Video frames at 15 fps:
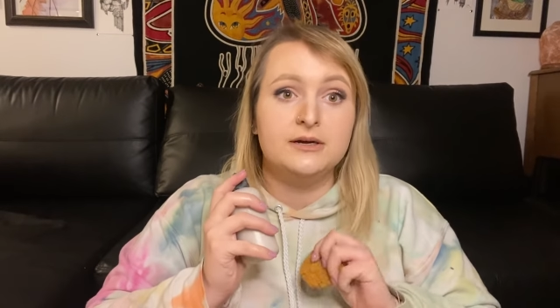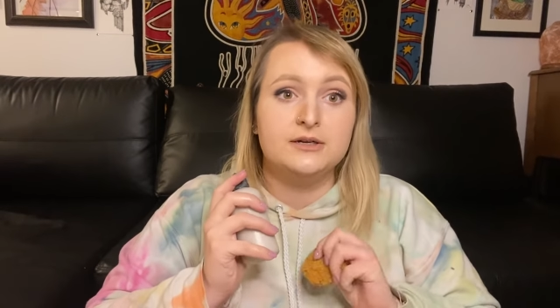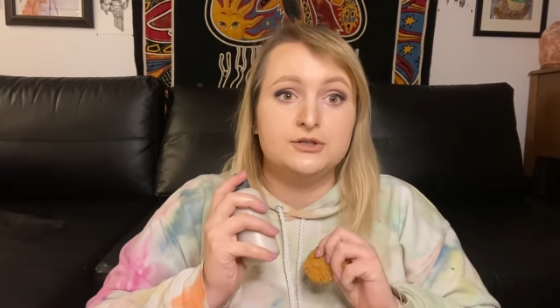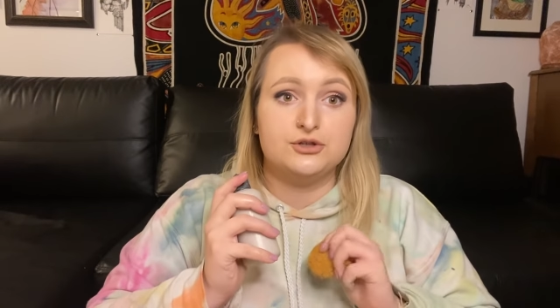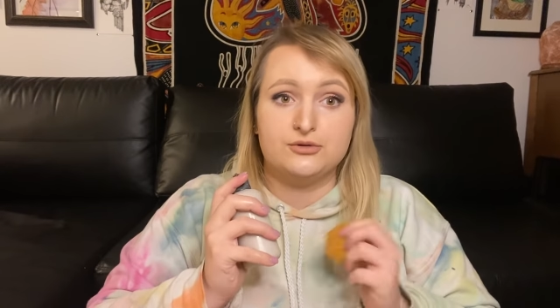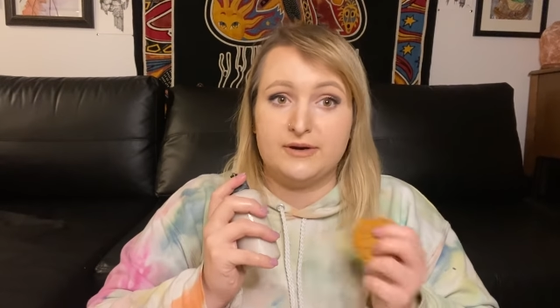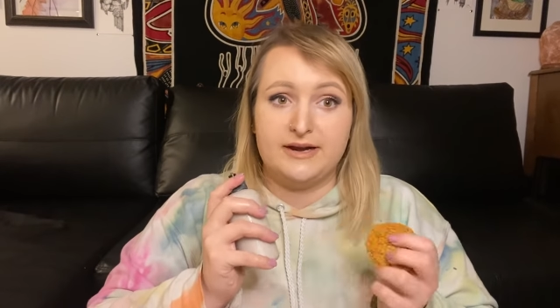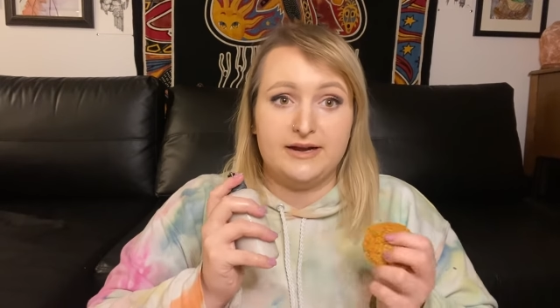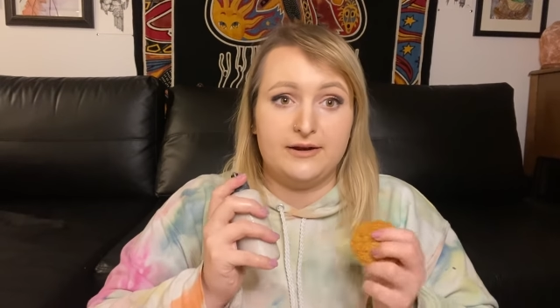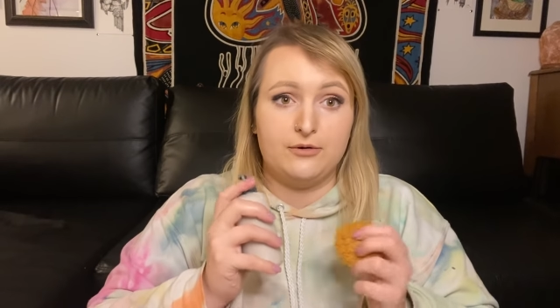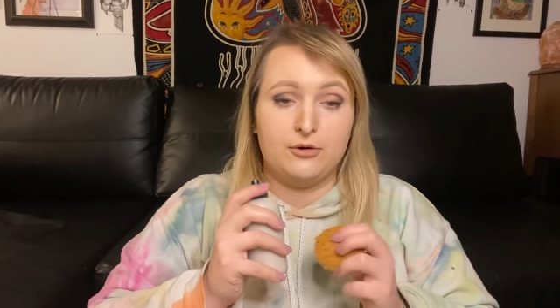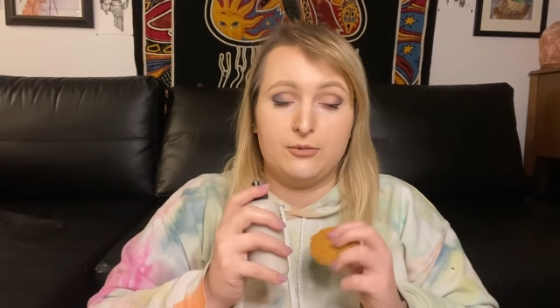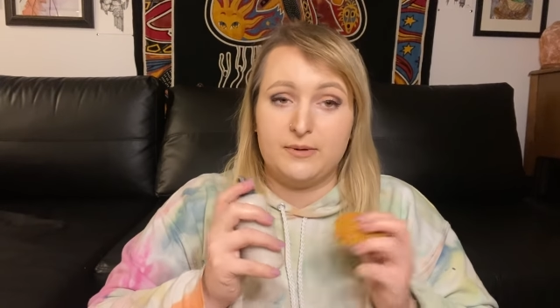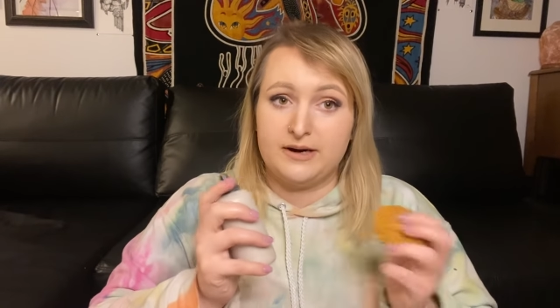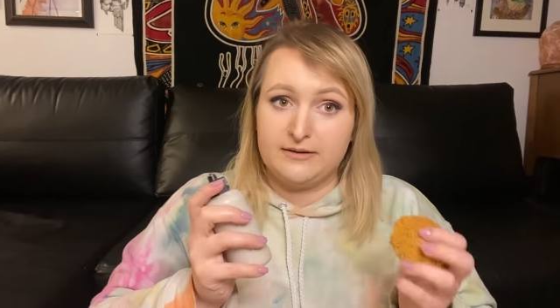tray
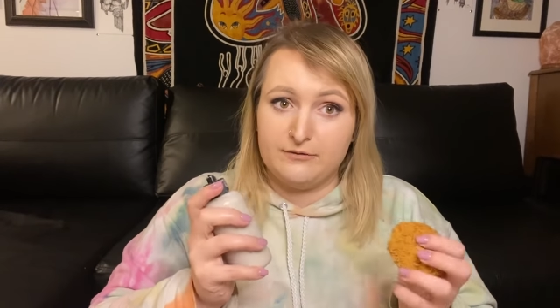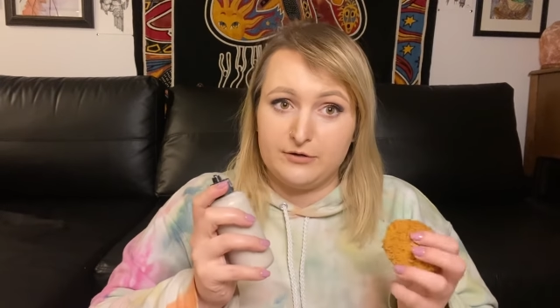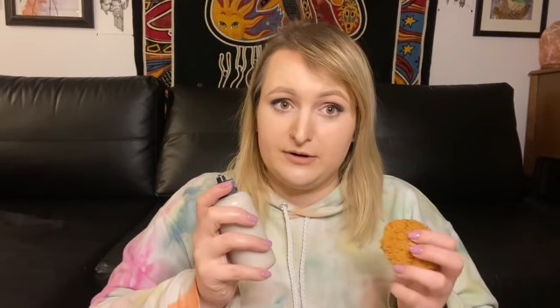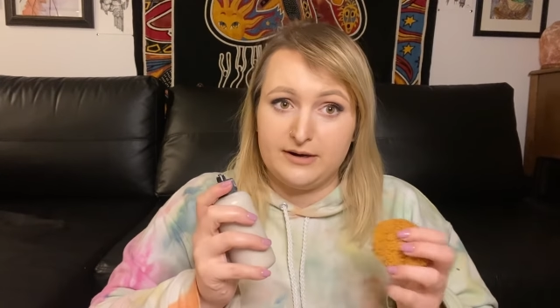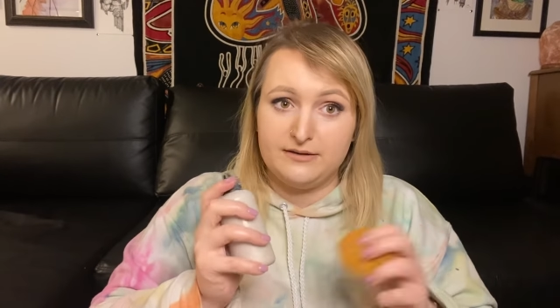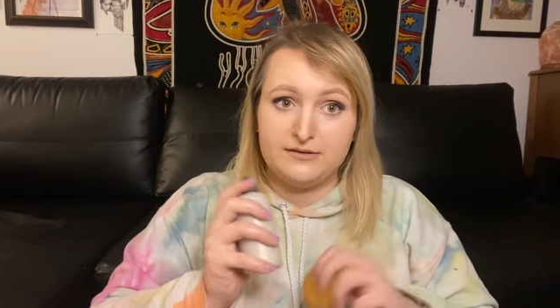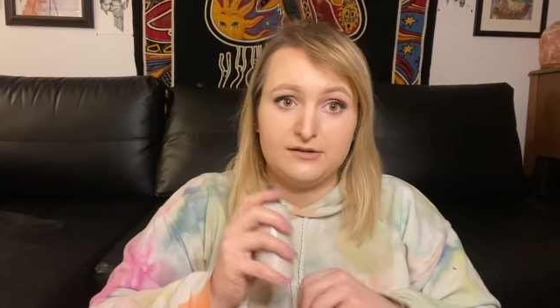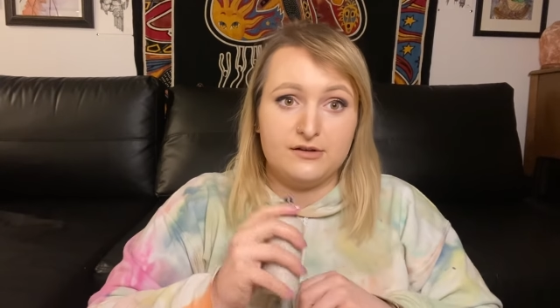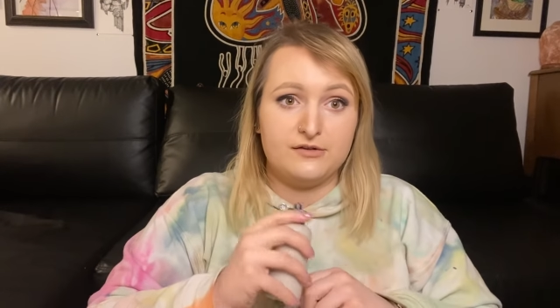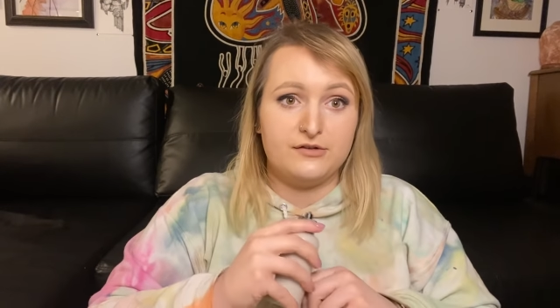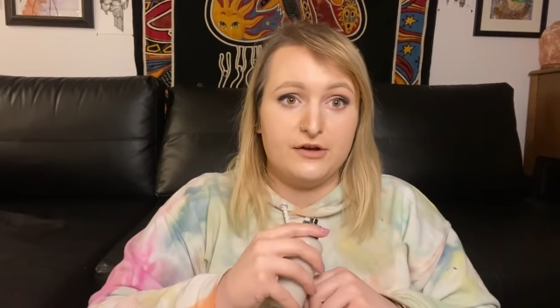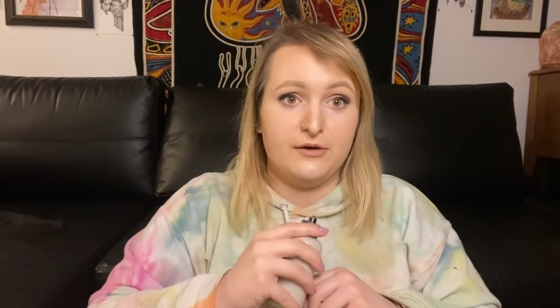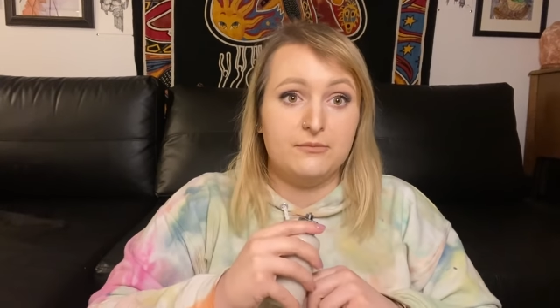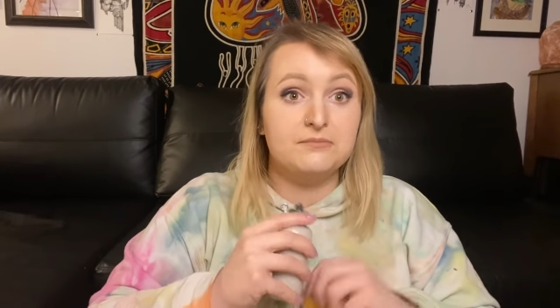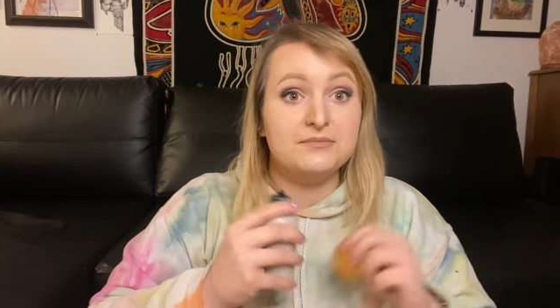or whatever it is.
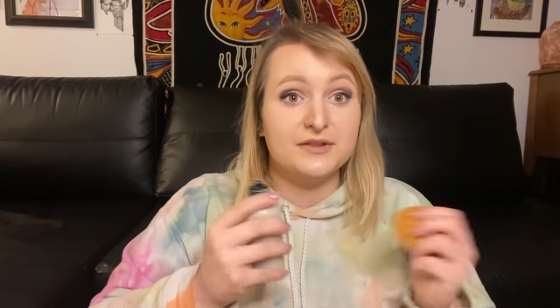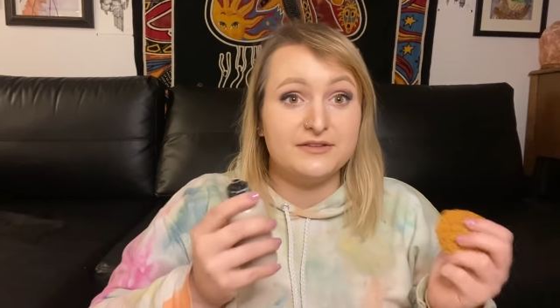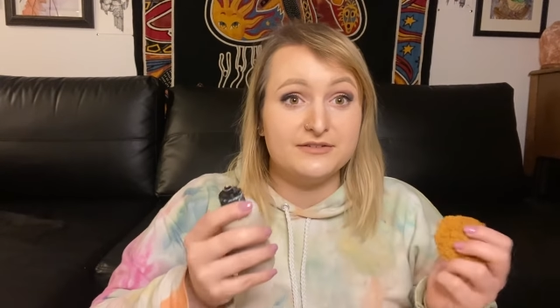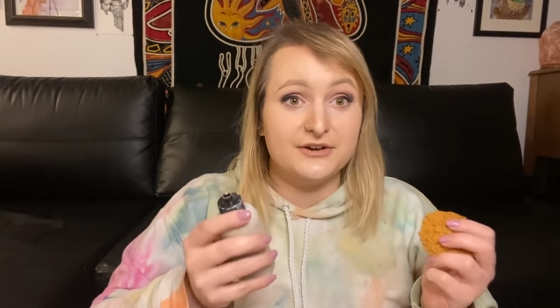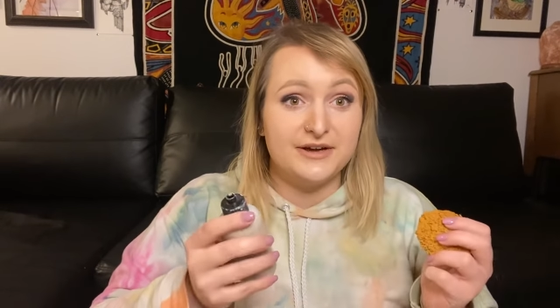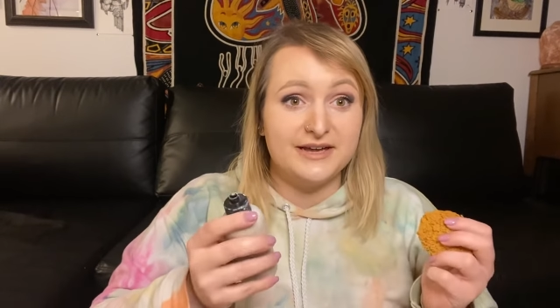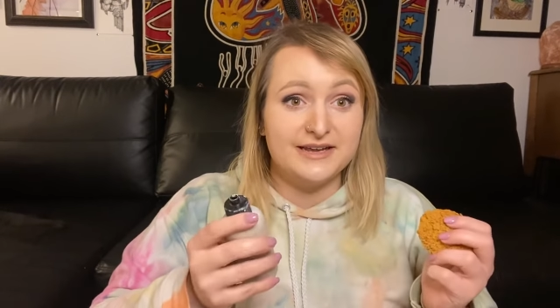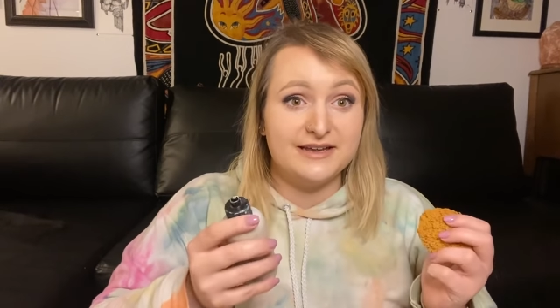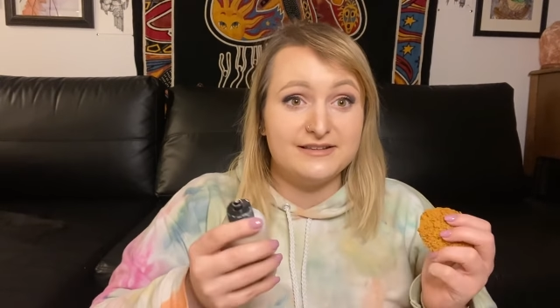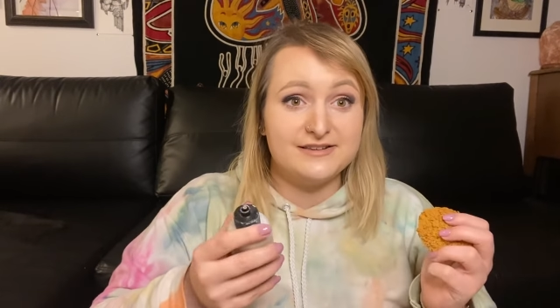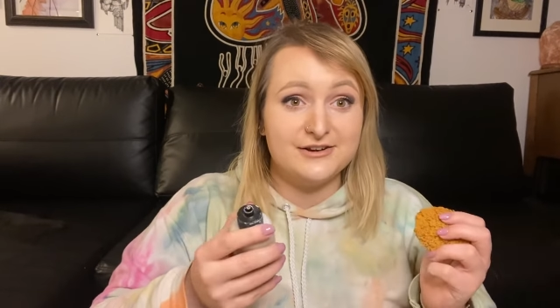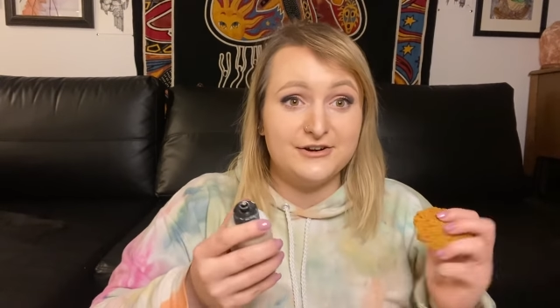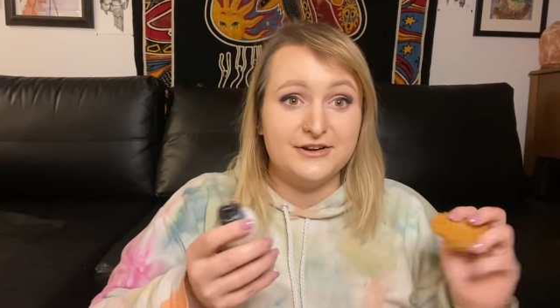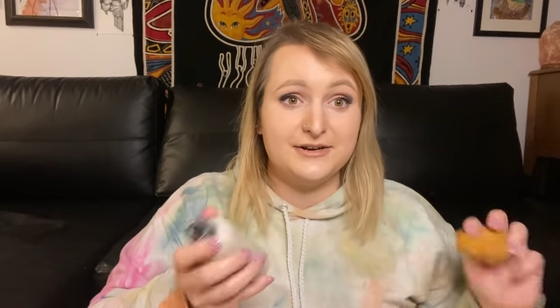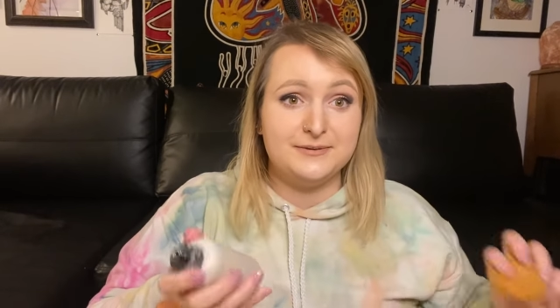So let's go ahead and get started.